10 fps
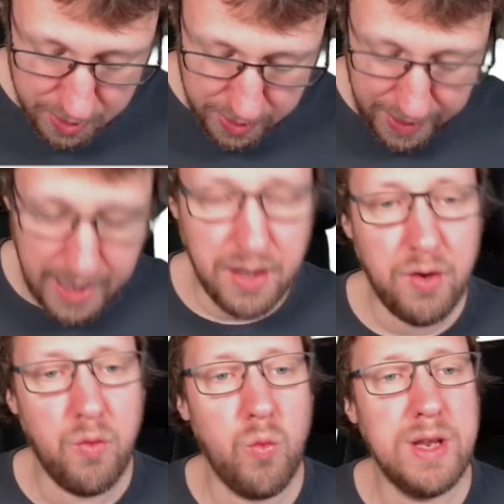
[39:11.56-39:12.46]
And
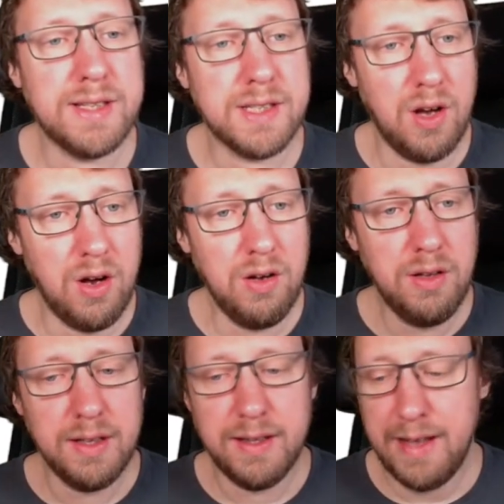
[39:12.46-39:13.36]
we saw
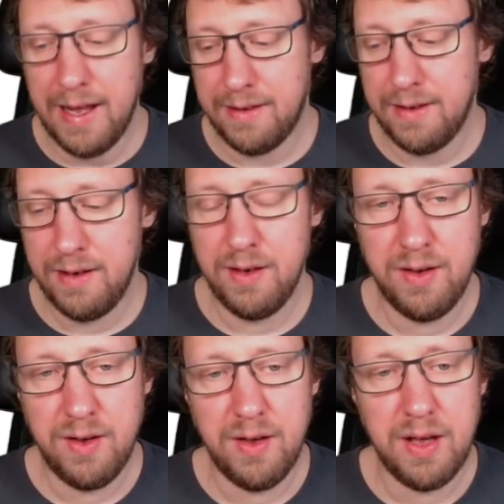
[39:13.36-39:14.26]
that
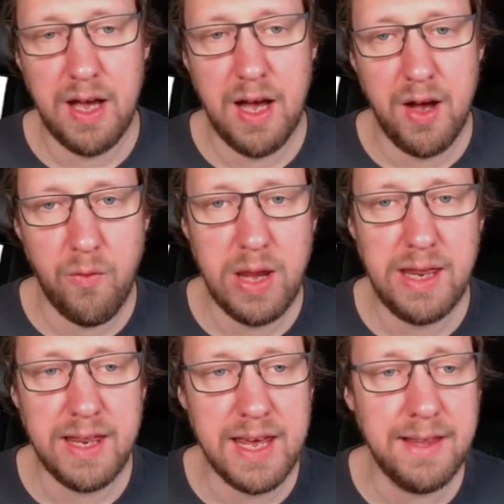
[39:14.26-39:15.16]
we
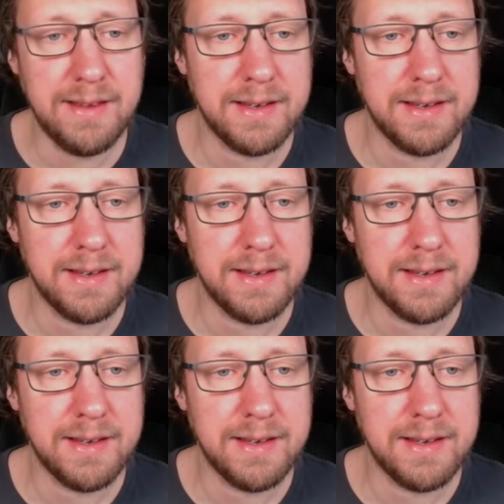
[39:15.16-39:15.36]
need